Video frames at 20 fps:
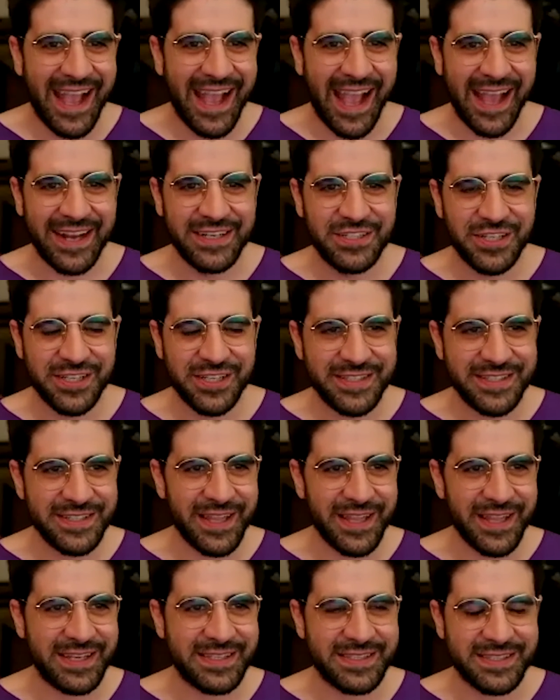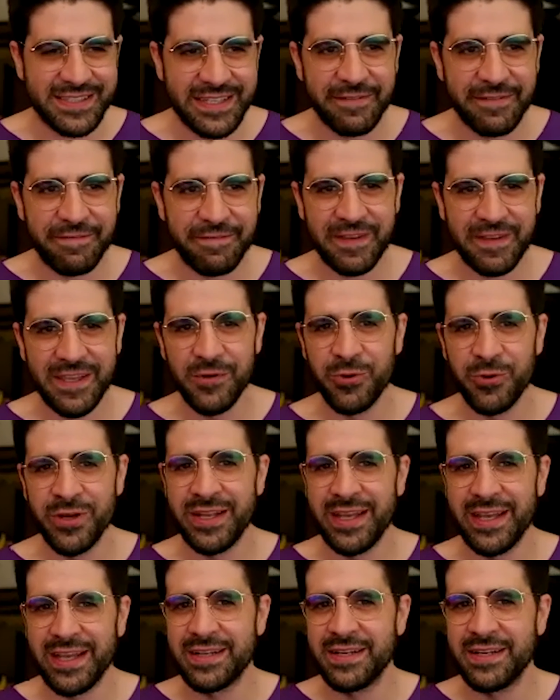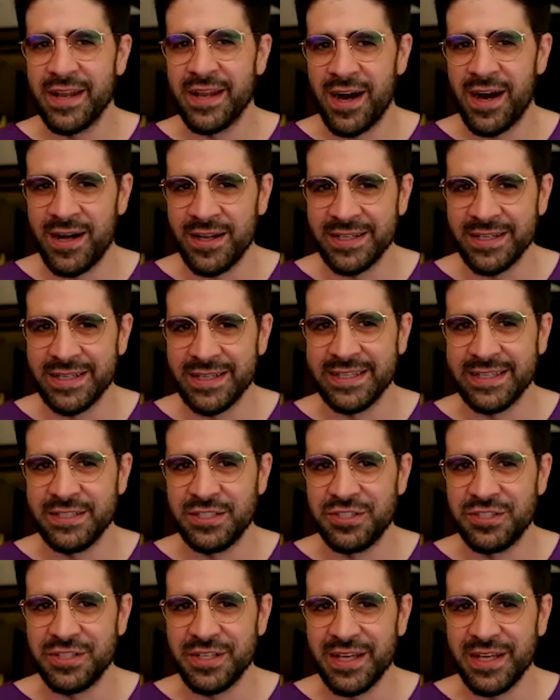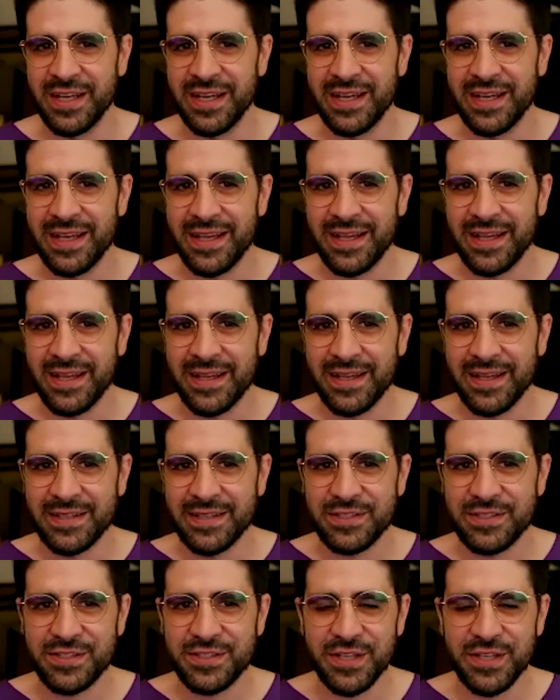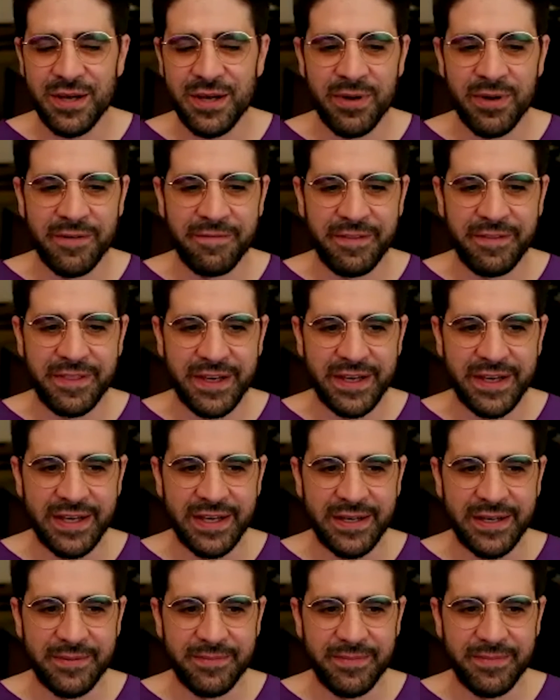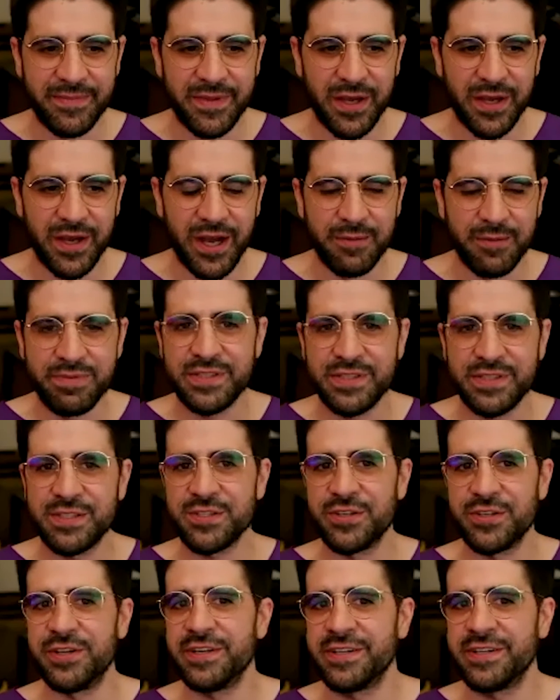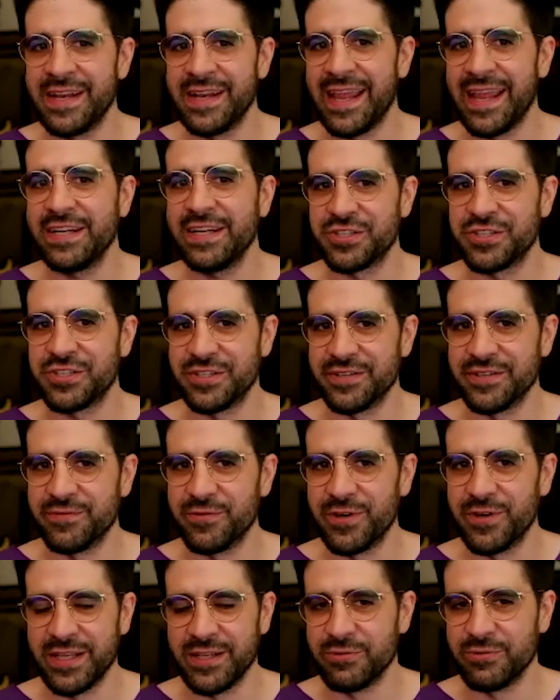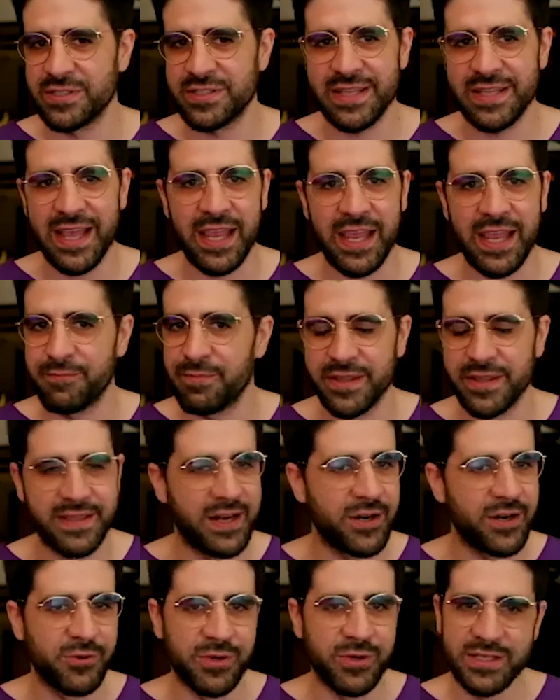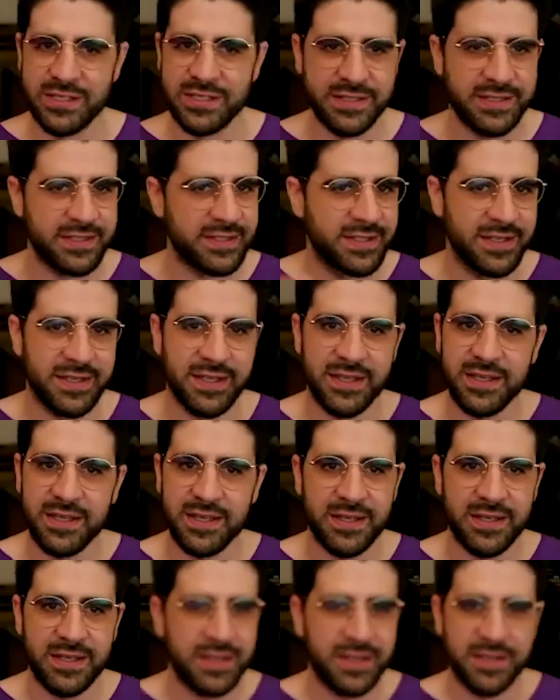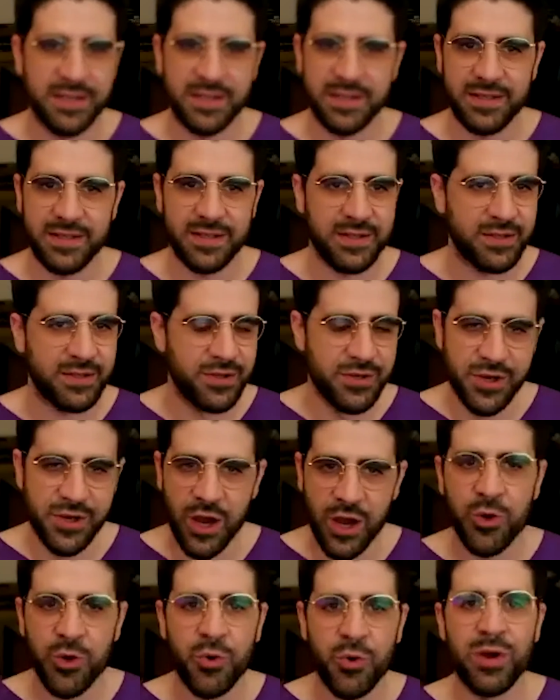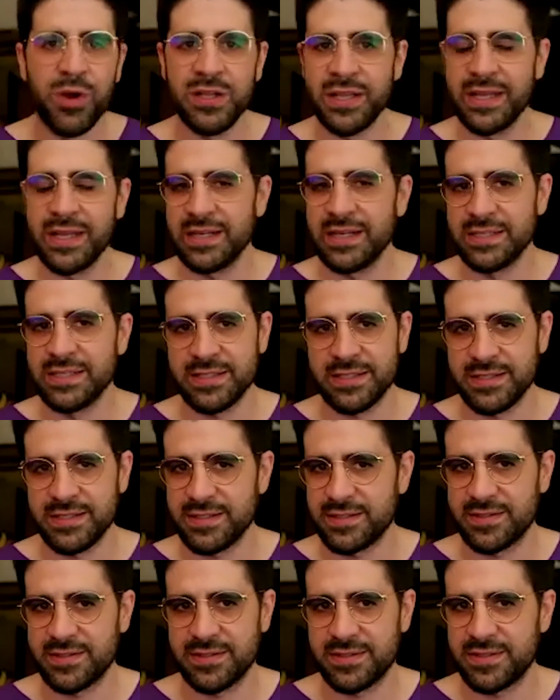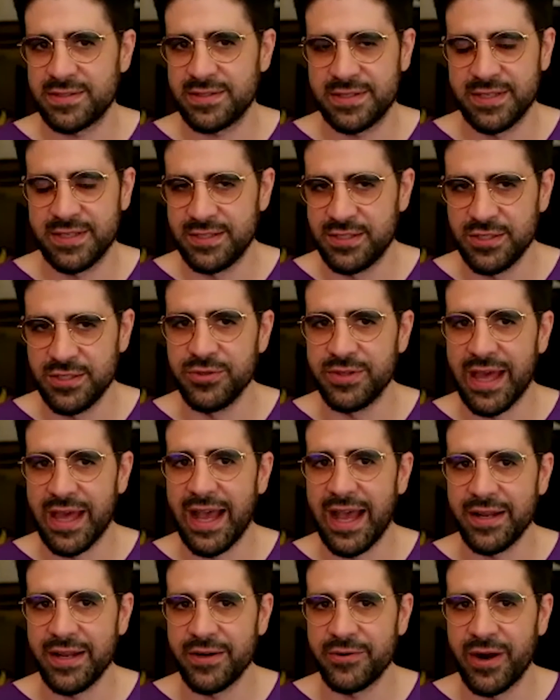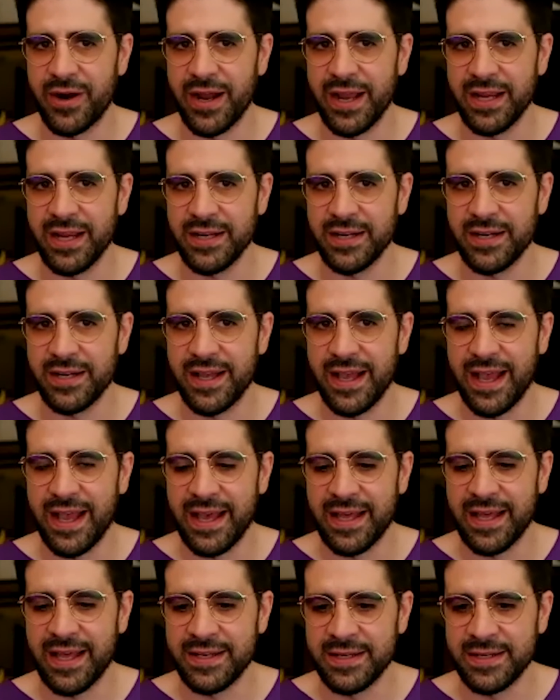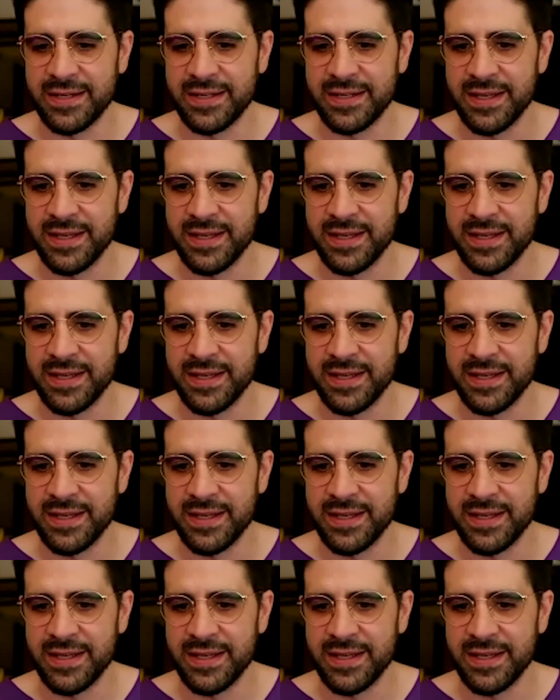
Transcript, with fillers: And just to like see if he would acknowledge some of the absurd nature of what he was saying. But there was no willingness to do that, right? And